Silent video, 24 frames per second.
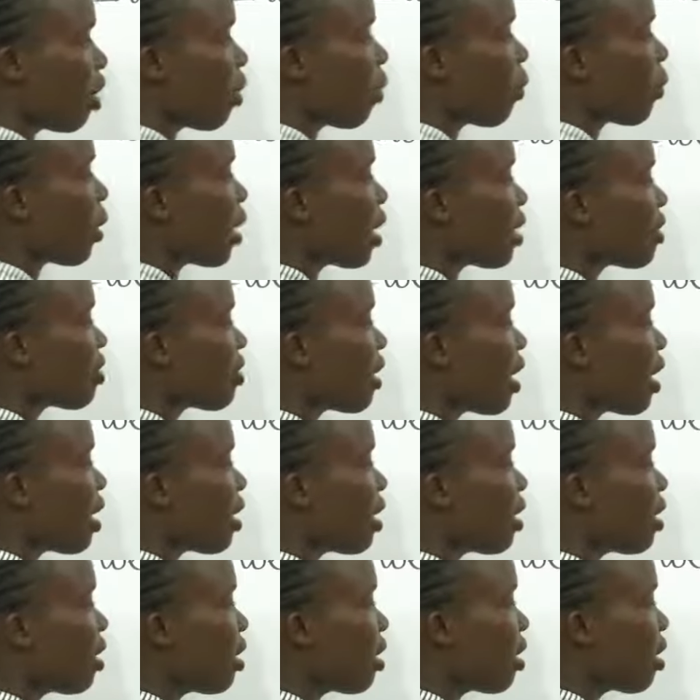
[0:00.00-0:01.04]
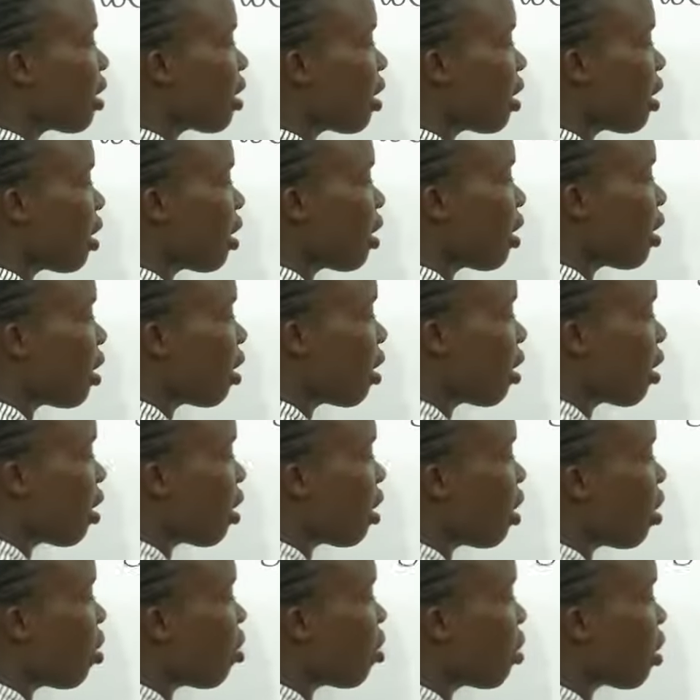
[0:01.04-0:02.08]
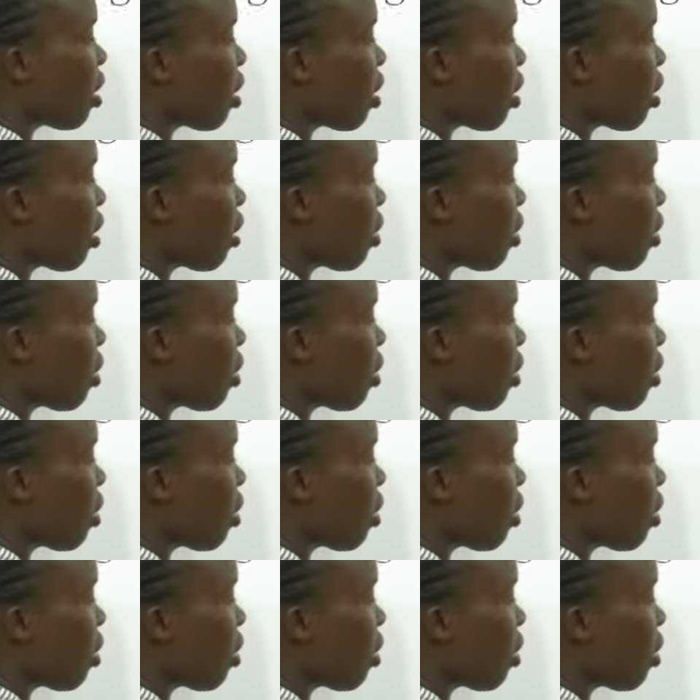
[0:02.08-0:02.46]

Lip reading: We are saying, okay,